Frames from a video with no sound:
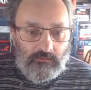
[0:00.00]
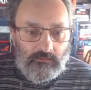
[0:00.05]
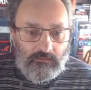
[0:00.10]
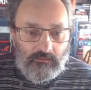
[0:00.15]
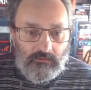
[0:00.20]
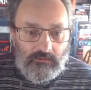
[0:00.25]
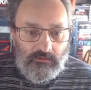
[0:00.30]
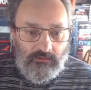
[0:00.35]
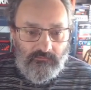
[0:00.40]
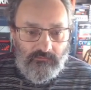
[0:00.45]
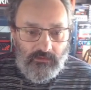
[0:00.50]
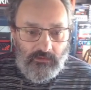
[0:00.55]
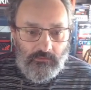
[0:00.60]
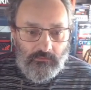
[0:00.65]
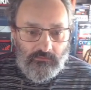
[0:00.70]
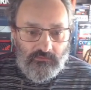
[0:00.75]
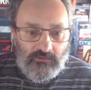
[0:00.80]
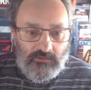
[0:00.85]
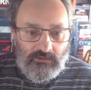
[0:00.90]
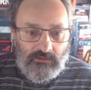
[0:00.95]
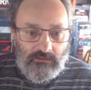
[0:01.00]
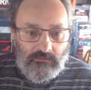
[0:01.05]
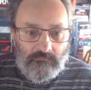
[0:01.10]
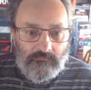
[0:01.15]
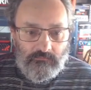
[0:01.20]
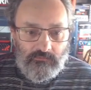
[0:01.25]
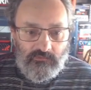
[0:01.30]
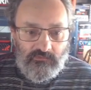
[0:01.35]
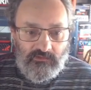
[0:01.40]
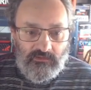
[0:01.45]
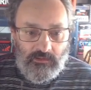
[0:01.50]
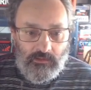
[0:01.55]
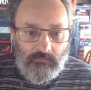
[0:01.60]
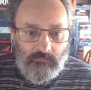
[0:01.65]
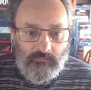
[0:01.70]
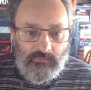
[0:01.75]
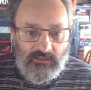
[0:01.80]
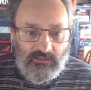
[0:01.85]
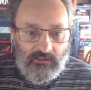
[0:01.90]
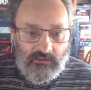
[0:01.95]
if I go there, see
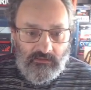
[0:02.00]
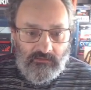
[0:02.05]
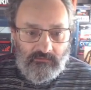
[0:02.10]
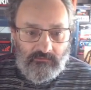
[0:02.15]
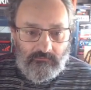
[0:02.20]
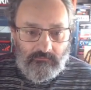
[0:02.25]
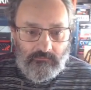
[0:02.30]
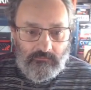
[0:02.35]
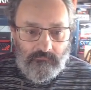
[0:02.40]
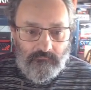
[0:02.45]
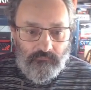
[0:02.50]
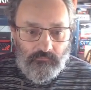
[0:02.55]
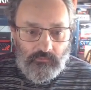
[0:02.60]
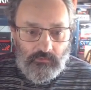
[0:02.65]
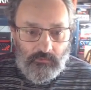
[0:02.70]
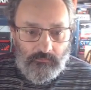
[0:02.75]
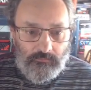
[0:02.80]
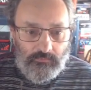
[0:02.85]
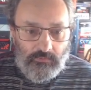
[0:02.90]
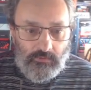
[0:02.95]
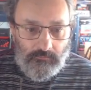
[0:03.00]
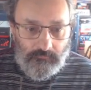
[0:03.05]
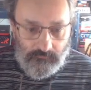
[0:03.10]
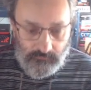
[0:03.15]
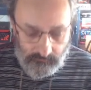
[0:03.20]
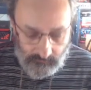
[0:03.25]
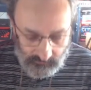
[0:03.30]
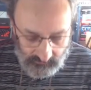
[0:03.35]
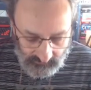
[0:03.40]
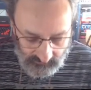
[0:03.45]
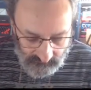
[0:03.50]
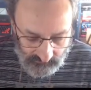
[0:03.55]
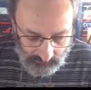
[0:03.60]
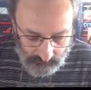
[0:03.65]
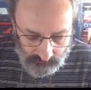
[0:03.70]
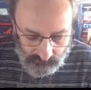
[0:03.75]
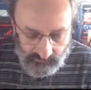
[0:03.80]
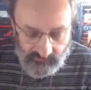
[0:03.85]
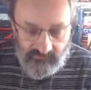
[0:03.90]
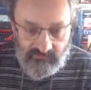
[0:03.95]
I'm behind, up, but if I
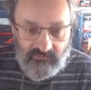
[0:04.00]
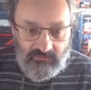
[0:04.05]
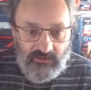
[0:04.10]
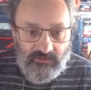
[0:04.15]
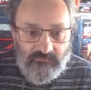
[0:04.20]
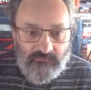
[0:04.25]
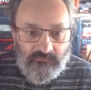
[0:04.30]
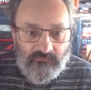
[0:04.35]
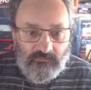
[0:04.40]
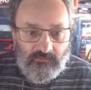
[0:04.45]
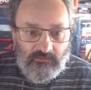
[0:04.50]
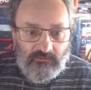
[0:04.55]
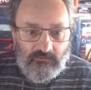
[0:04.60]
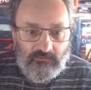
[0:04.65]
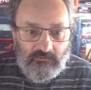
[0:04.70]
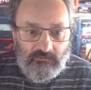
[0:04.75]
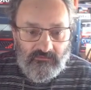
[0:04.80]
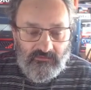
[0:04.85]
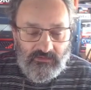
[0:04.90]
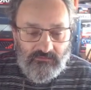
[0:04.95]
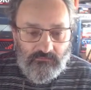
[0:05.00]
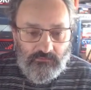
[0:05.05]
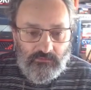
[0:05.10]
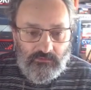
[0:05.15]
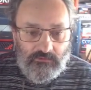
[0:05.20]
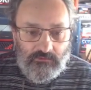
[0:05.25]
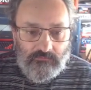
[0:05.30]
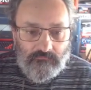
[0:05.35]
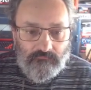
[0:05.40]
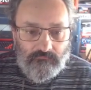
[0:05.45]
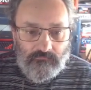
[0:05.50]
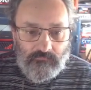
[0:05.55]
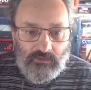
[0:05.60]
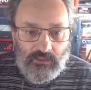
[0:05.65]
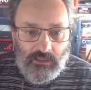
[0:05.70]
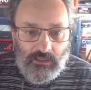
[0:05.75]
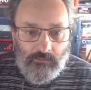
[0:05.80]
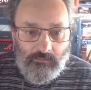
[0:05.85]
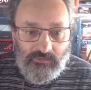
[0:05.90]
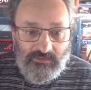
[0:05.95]
press F7,
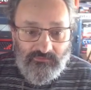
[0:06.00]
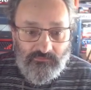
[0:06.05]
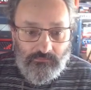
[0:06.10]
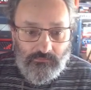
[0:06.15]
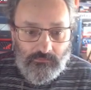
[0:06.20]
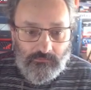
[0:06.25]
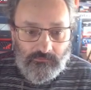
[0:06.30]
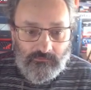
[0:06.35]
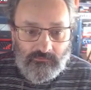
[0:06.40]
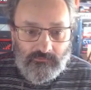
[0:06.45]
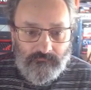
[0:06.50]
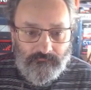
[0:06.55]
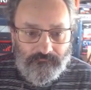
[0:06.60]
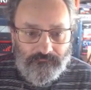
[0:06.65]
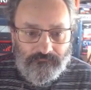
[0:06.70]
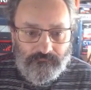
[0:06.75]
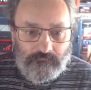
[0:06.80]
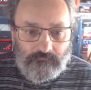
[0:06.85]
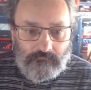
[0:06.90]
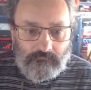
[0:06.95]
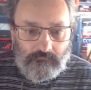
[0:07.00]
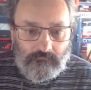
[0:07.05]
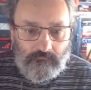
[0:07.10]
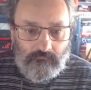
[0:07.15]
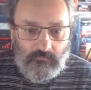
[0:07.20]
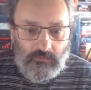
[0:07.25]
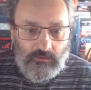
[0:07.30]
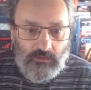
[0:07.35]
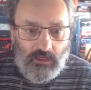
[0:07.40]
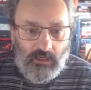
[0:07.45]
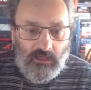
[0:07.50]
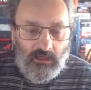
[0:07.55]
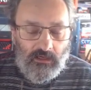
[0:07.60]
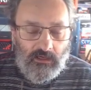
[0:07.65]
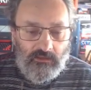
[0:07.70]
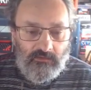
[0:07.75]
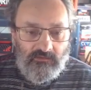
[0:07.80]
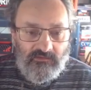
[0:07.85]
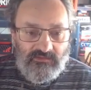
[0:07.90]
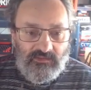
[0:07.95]
I am in front.
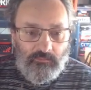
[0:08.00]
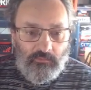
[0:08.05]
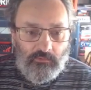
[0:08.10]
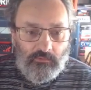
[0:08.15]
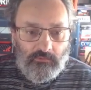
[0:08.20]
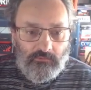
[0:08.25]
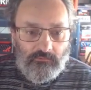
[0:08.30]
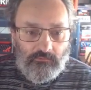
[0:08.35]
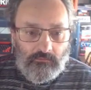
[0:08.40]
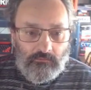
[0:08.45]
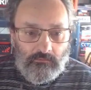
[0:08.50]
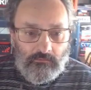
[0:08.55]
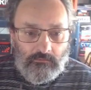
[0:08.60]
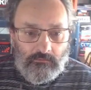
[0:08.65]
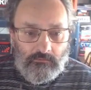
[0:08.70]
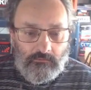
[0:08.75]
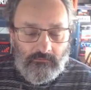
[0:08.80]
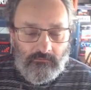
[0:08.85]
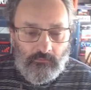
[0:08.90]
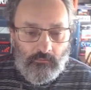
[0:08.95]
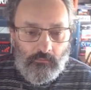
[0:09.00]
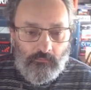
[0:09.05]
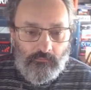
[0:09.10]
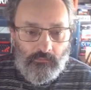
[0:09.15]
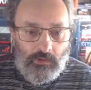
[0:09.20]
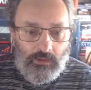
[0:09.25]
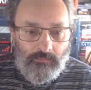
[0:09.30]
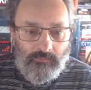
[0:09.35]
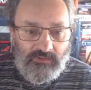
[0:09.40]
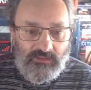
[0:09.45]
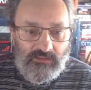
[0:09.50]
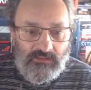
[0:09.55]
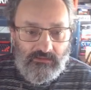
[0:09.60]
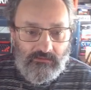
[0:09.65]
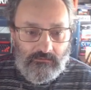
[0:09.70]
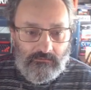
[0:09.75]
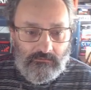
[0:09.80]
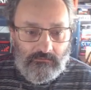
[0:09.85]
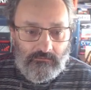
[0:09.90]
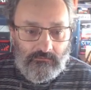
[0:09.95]
I disabled the overlapping
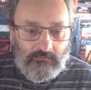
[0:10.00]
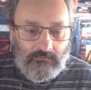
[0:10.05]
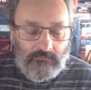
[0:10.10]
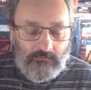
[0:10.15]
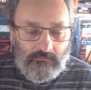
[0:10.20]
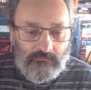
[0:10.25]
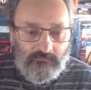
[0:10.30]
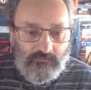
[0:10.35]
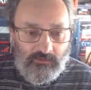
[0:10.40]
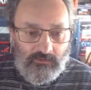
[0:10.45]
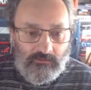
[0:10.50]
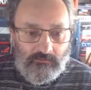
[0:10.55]
thing.